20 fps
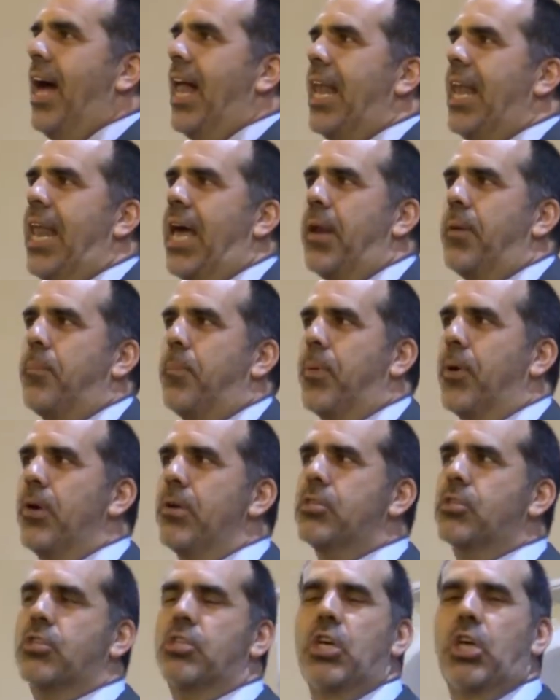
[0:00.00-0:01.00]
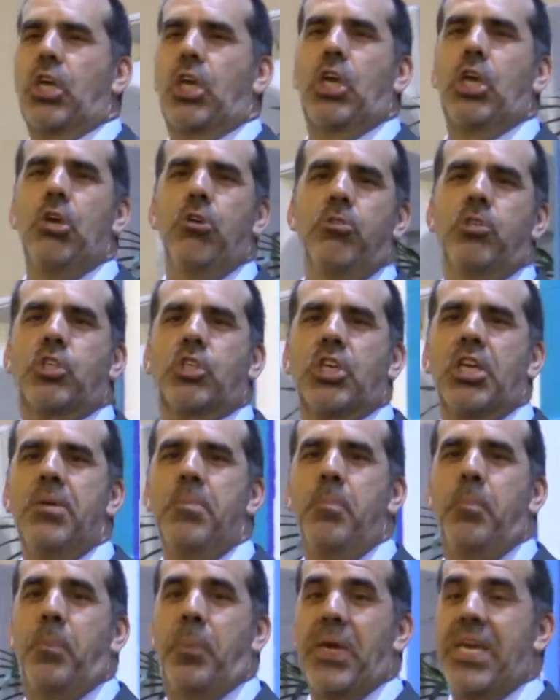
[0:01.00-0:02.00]
Let
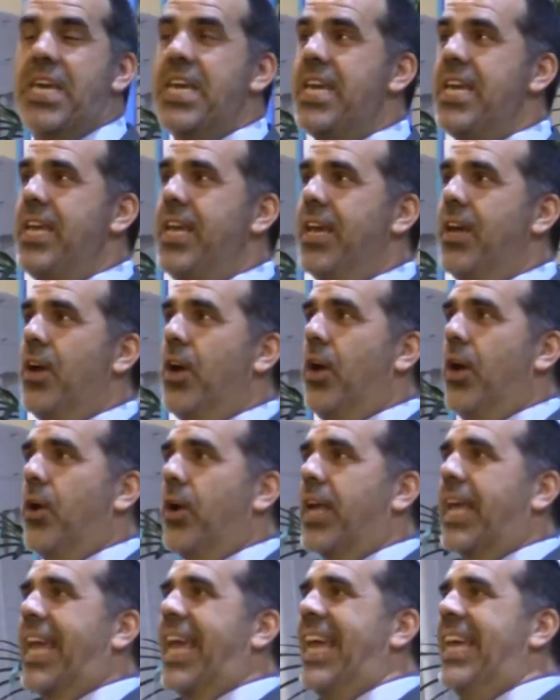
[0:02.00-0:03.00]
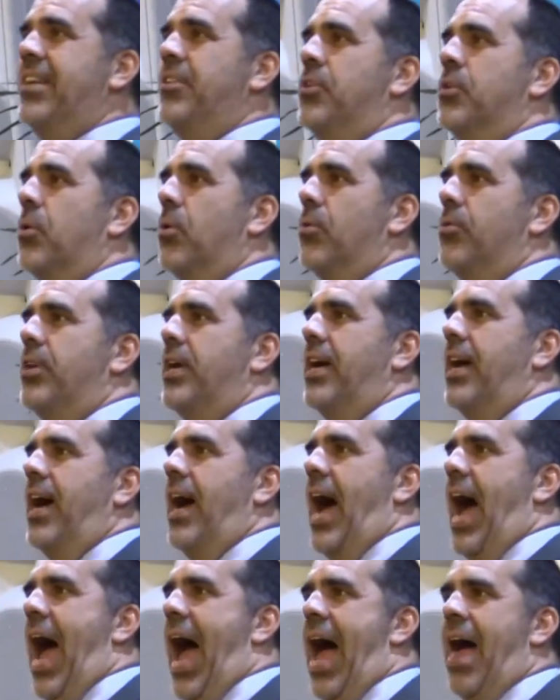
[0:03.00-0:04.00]
persecution be kindled,
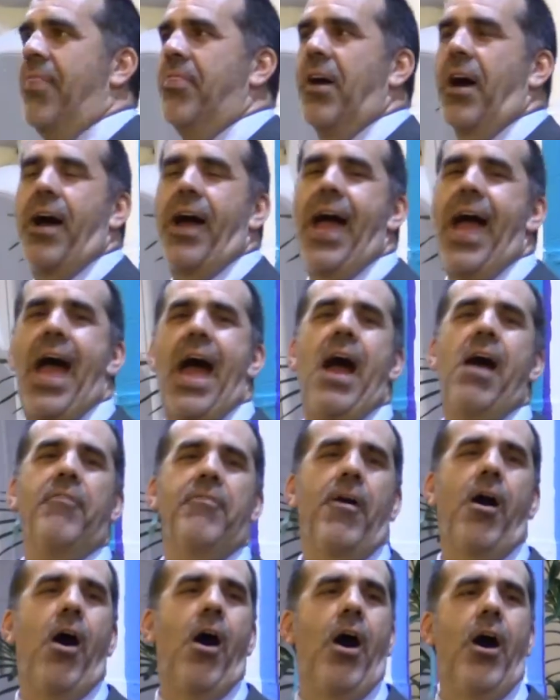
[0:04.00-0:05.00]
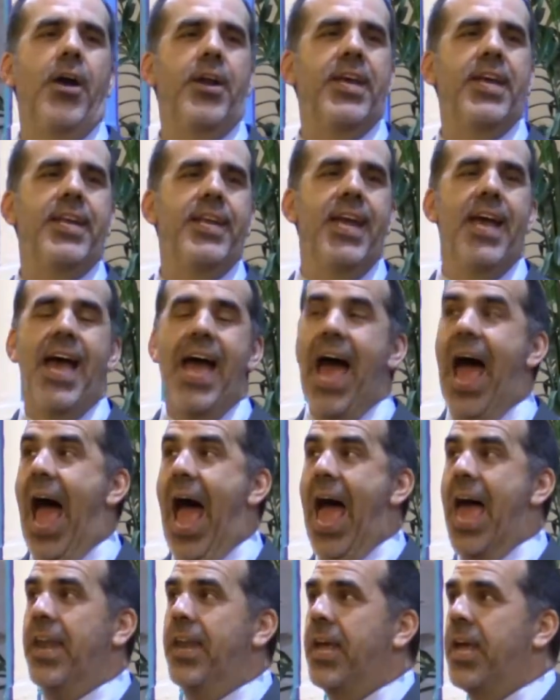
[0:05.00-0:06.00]
and the half-hearted
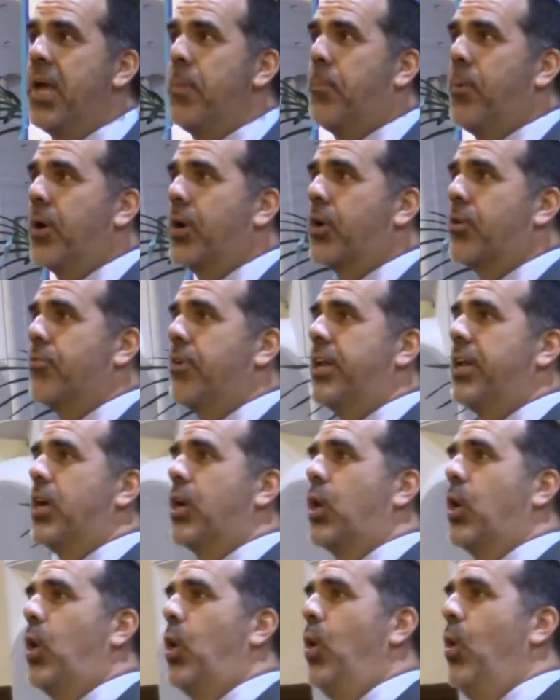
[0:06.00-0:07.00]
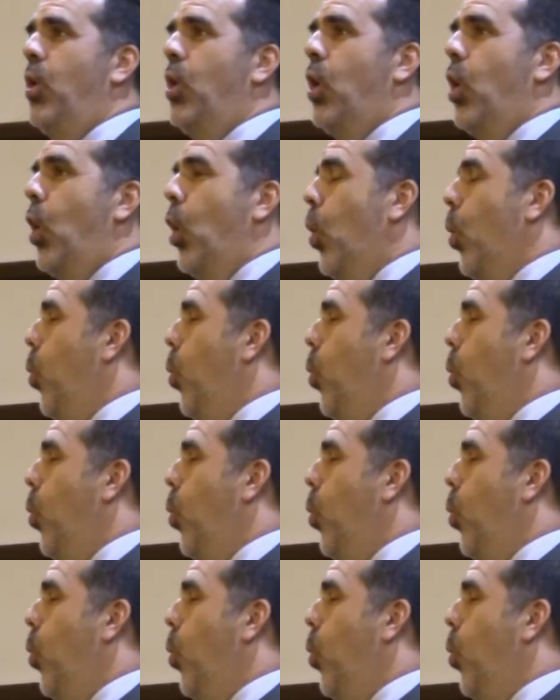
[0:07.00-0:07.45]
and hypocritical